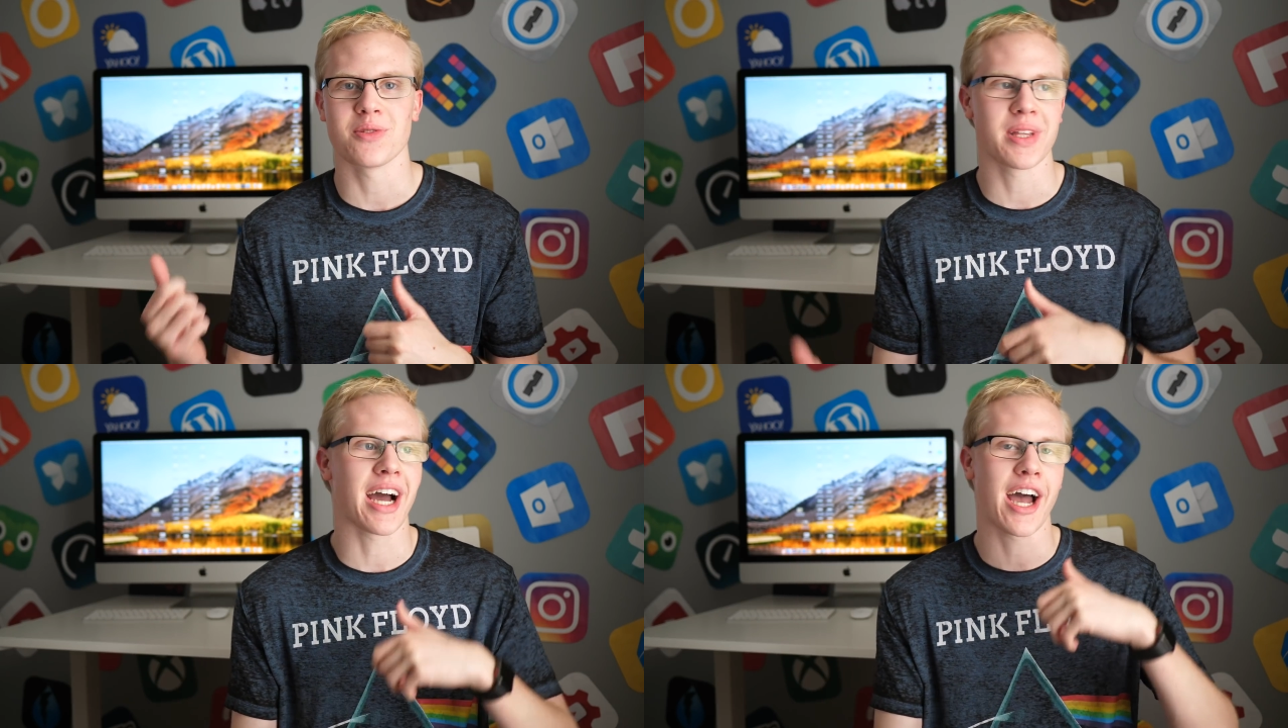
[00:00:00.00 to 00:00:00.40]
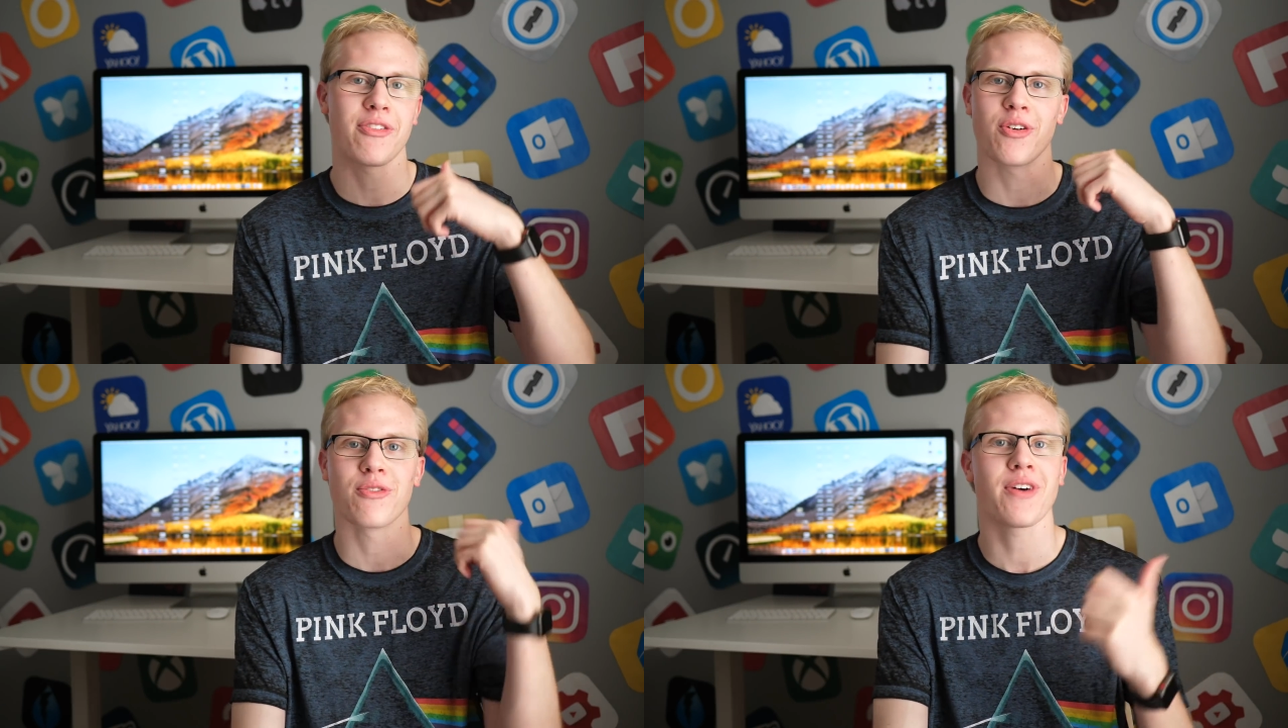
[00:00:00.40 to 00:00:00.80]
do the
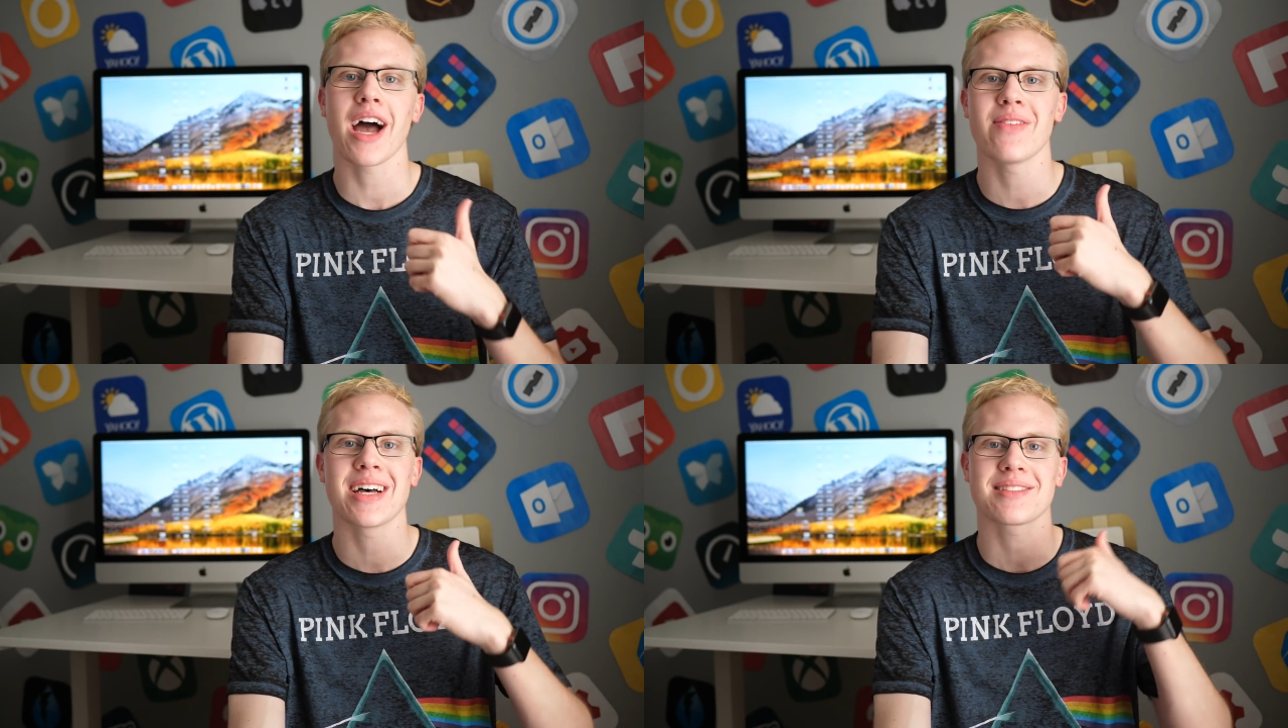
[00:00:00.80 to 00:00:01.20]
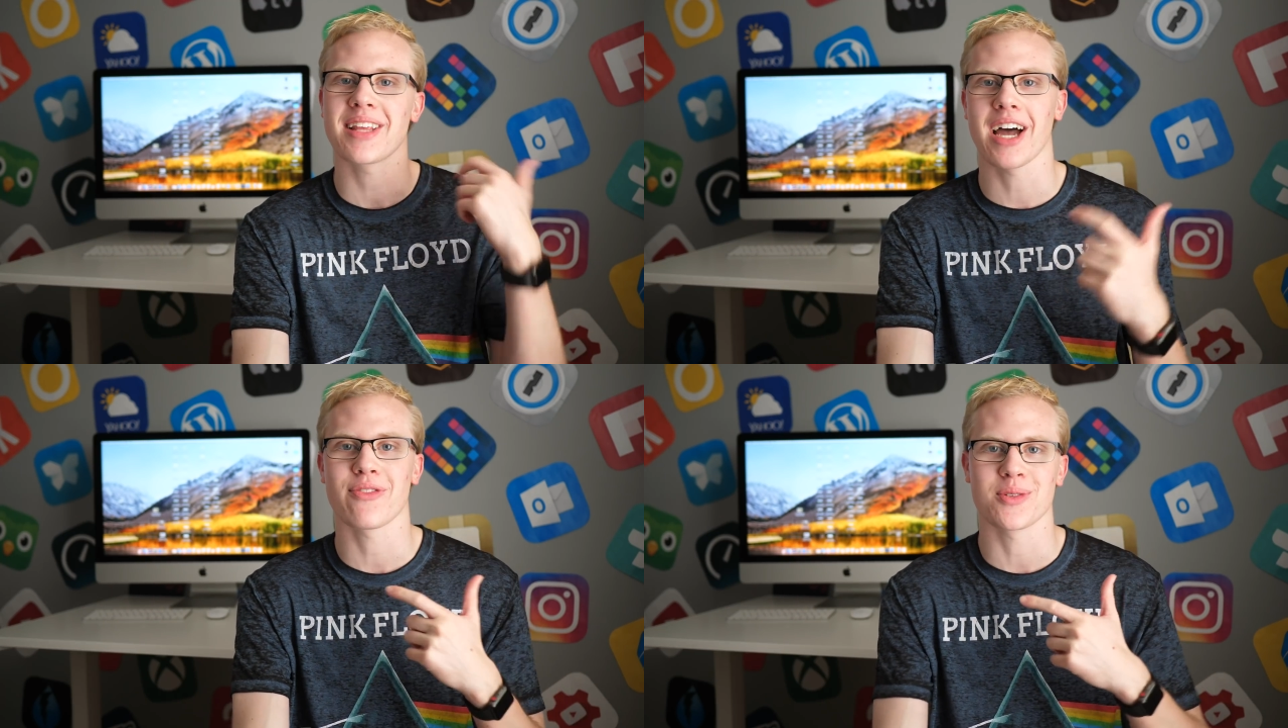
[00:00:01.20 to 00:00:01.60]
iPhone 5S, the
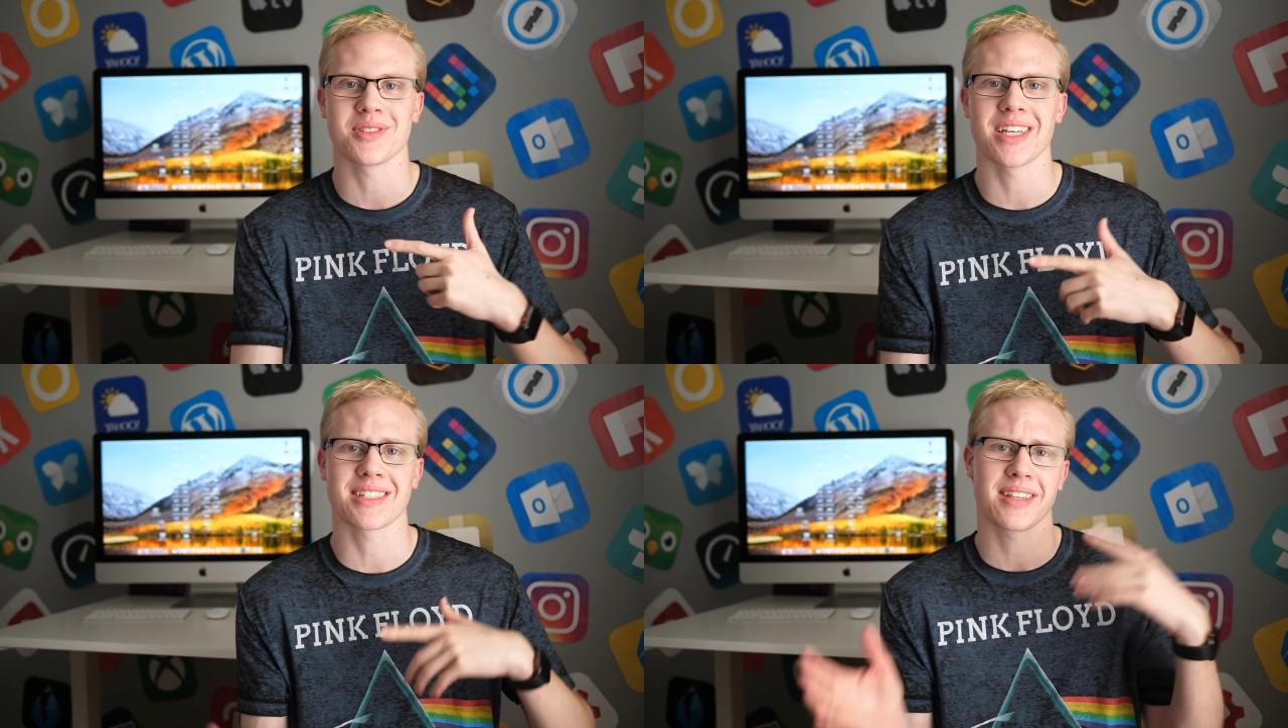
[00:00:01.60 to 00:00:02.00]
iPhone 6,